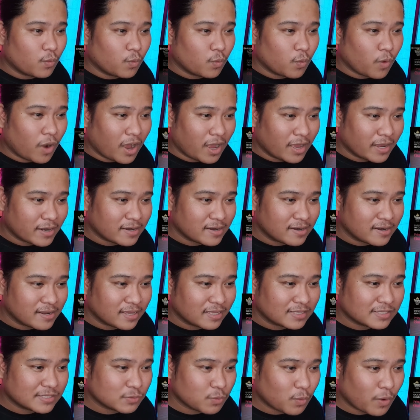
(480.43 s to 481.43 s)
One
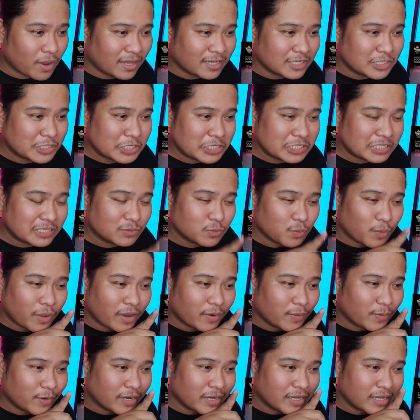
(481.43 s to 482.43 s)
is why she's not
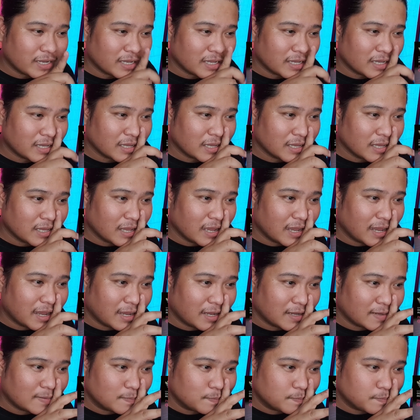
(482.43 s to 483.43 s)
wearing,
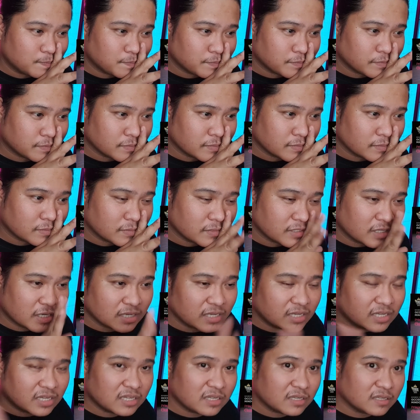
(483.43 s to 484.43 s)
what
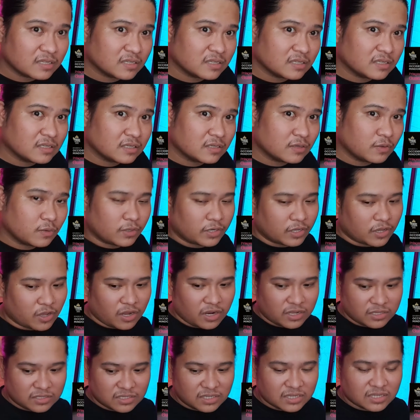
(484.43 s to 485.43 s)
do you
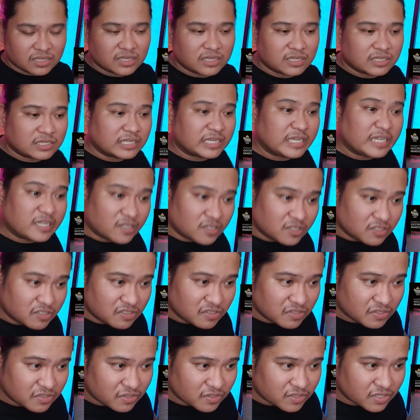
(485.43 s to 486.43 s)
call it?
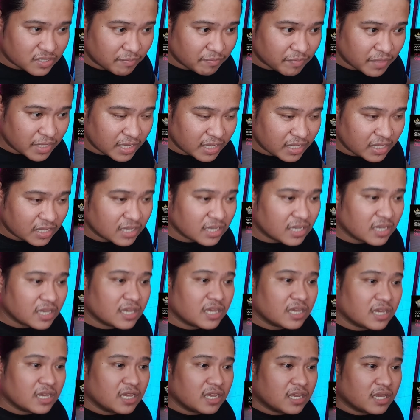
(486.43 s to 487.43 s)
Heels or something?
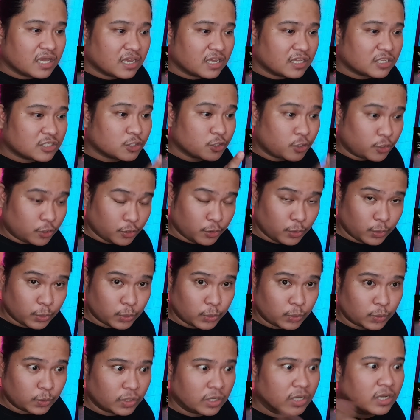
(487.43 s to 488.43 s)

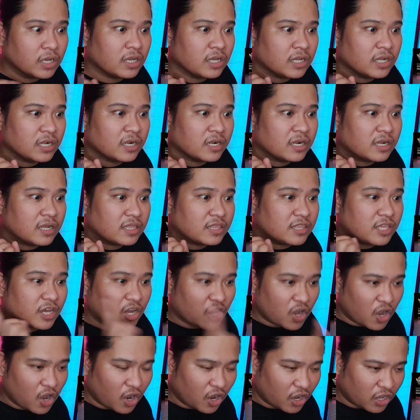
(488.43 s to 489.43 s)
Two, the
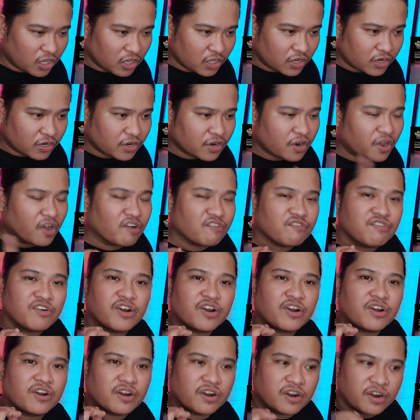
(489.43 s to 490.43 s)
color of
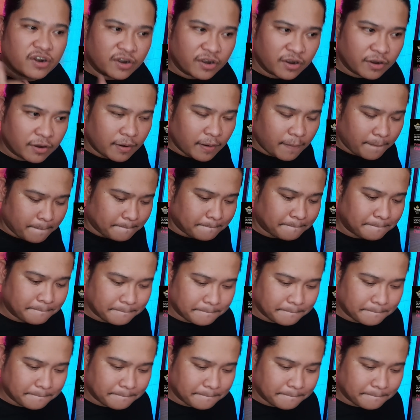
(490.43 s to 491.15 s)
her